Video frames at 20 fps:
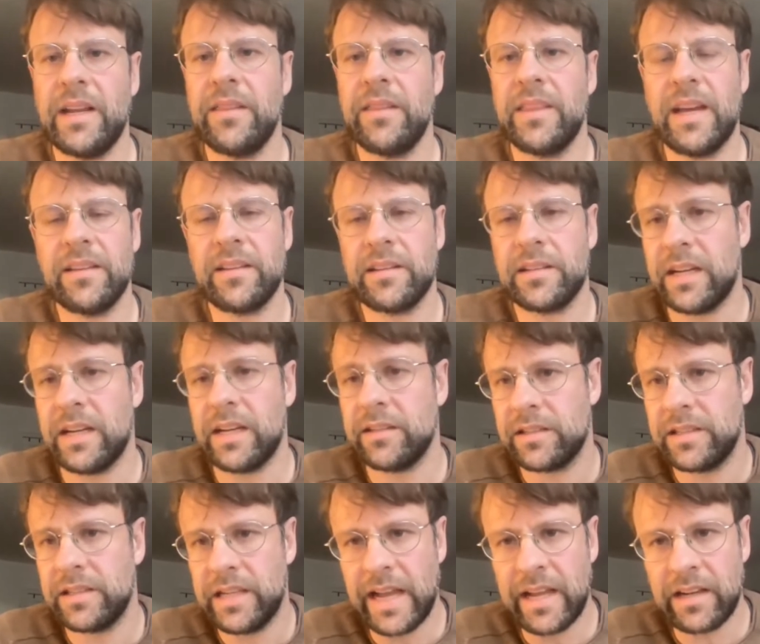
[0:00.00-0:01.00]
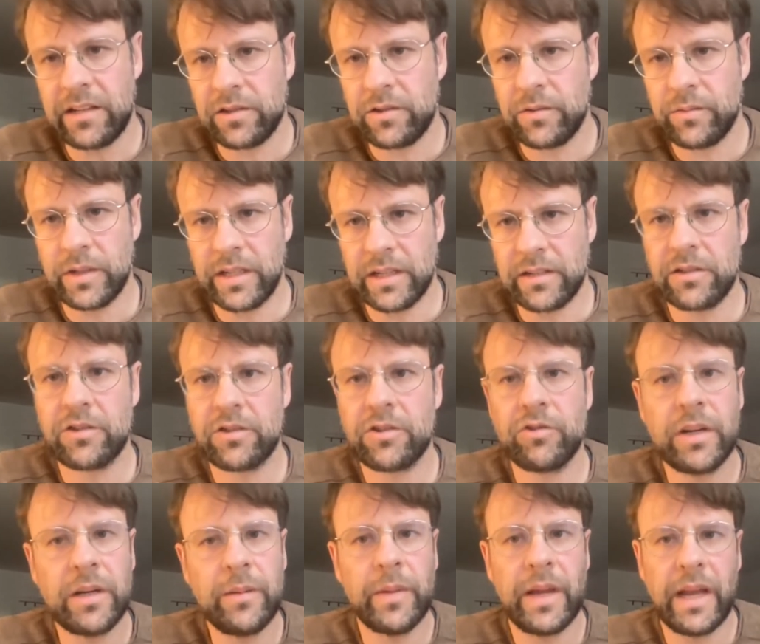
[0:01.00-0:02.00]
And that has led to an
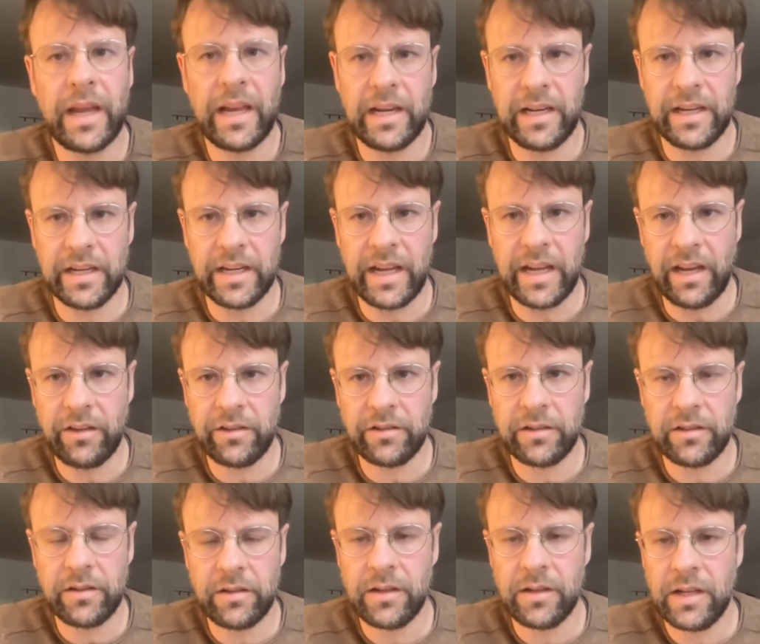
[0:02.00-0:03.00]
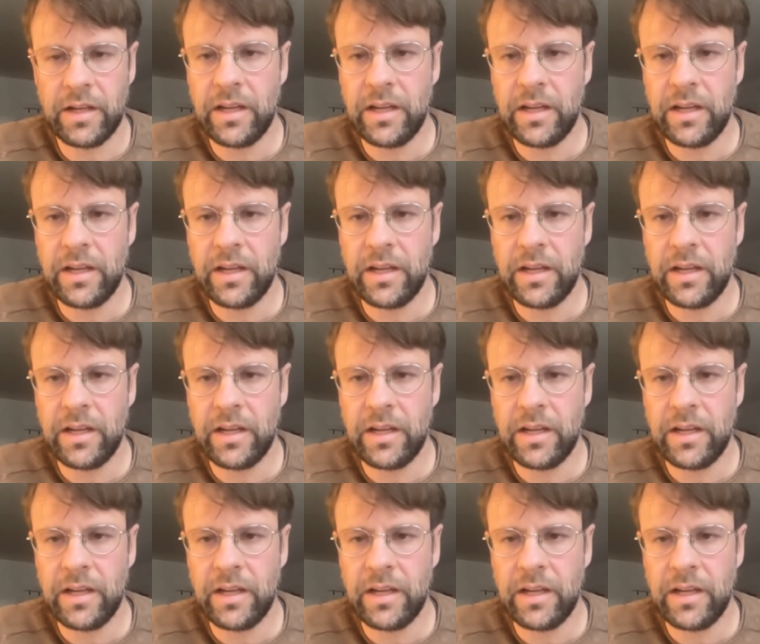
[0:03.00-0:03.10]
extreme alienation,